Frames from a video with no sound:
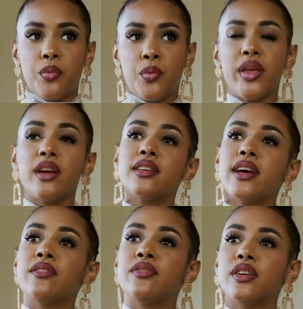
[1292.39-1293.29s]
We are
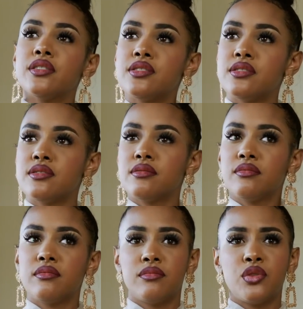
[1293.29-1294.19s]
diverse.
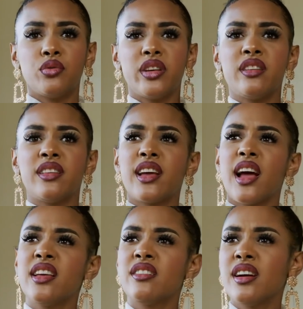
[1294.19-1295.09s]
You'll hear the
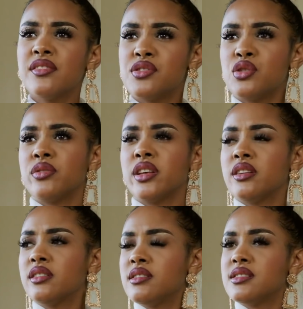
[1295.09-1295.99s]
calligraphs, you'll
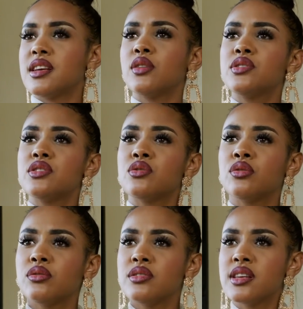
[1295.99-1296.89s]
hear the Sauti
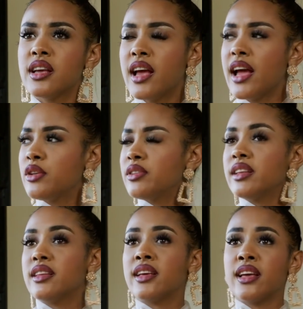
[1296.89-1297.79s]
Souls, and you'll hear
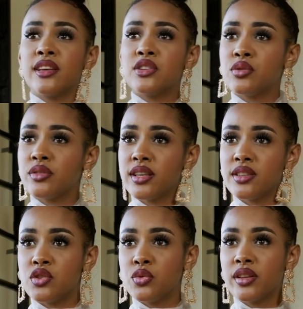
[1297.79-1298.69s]
the Gengetone
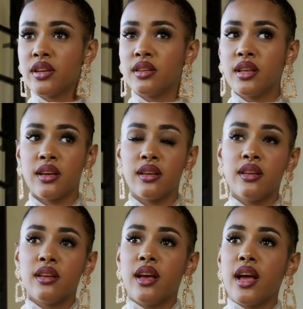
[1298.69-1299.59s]
kids doing their thing,
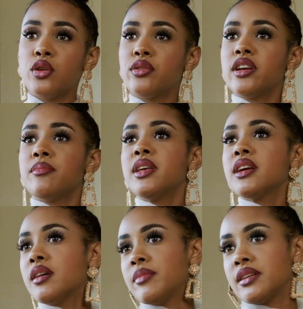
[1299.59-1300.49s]
and you'll hear me
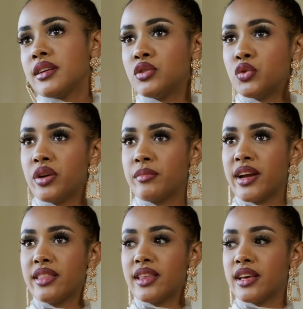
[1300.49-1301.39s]
coming and doing
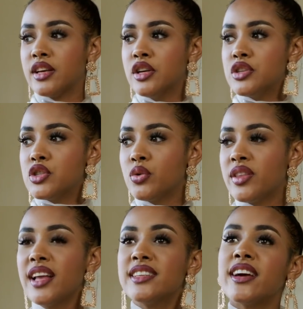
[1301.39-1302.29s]
my thing. So
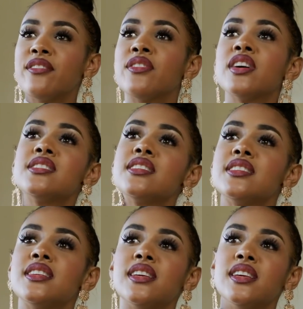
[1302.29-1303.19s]
that
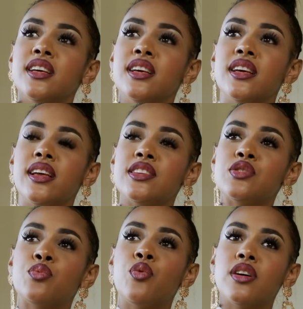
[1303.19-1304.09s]
diversity is
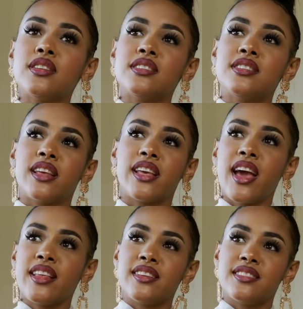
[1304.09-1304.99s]
what's the
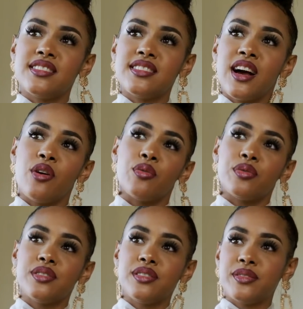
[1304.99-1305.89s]
Kenyan sound
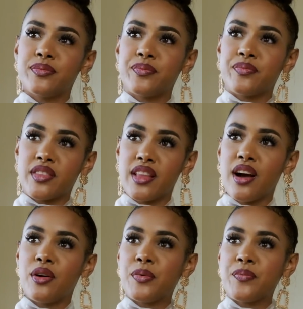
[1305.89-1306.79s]
now.